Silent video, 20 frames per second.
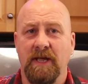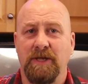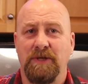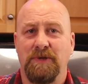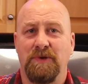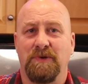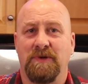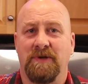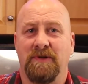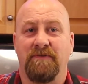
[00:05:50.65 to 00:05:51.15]

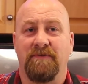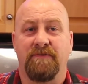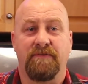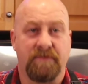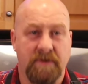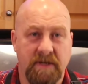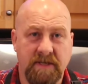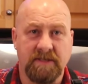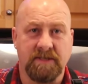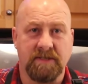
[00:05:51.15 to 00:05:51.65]
You can
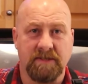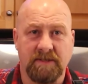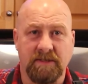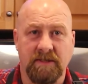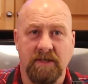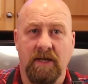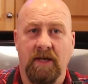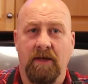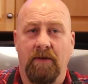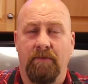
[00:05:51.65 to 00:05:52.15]
freeze it
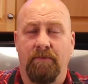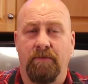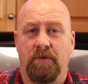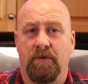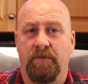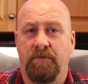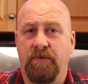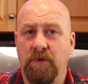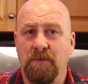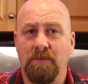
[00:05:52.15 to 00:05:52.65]

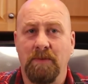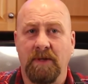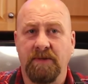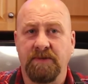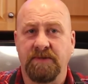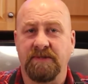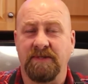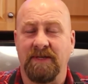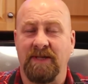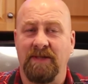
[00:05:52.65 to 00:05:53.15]
for a few
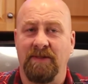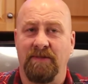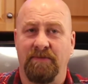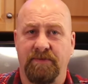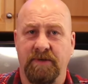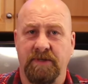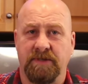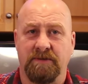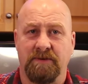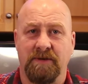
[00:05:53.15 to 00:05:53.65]
months in the
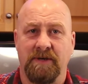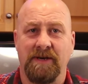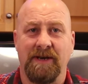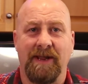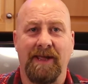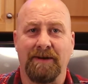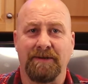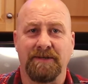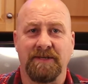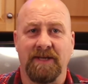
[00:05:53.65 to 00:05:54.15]
freezer in an
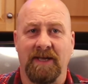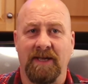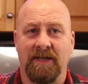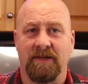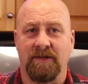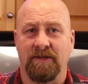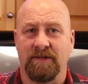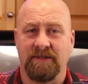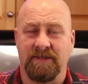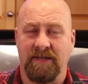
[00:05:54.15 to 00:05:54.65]
airtight
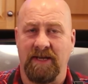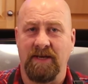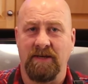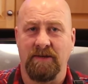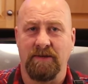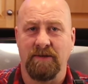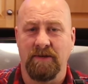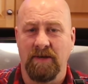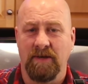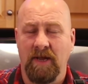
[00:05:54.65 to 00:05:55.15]

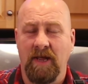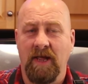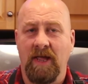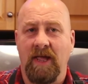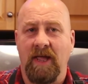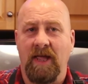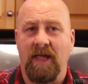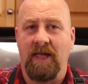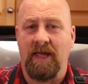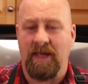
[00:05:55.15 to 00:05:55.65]
container,
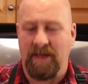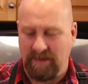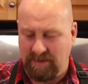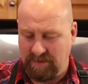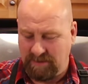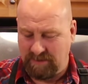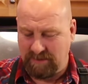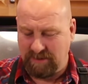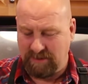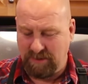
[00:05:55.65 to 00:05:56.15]

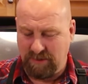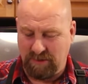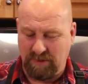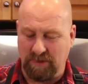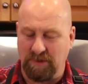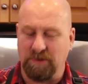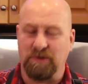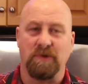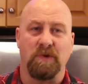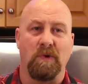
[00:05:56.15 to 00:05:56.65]
and you
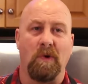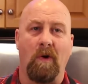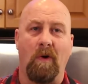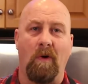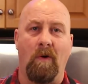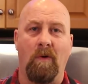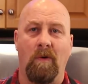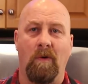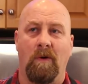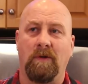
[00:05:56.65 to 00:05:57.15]
can do
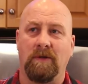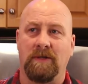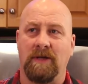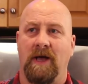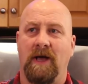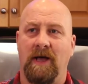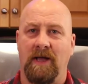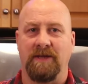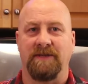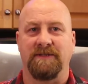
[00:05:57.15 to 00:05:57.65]
all
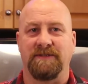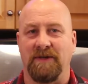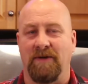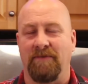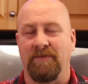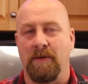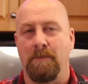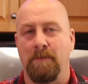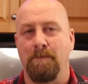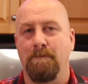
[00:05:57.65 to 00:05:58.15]
kinds
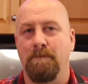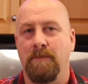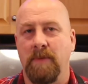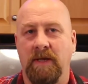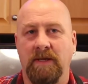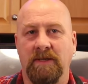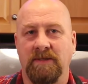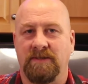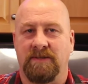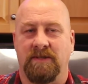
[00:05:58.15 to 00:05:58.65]
of
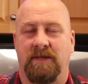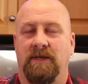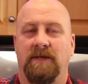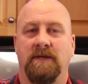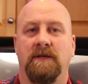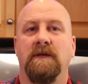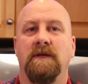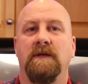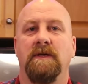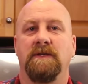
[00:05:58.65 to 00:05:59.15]

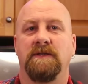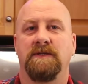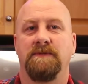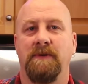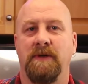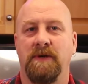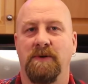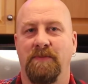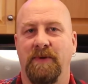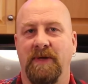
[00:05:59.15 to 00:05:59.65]
amazing
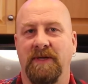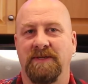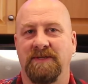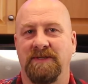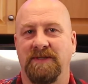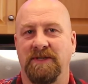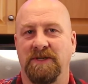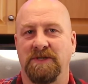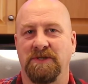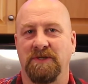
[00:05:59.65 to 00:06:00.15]

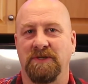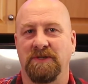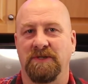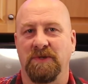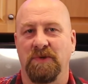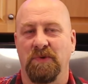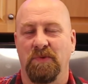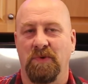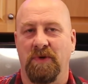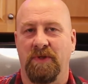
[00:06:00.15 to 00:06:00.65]
tomato-based dishes
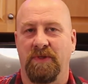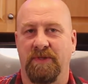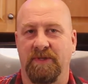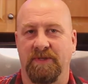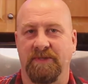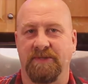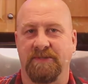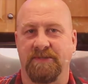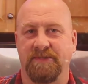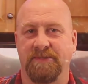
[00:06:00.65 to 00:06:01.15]
with
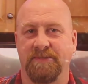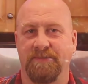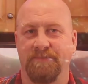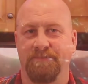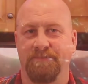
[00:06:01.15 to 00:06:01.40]
this.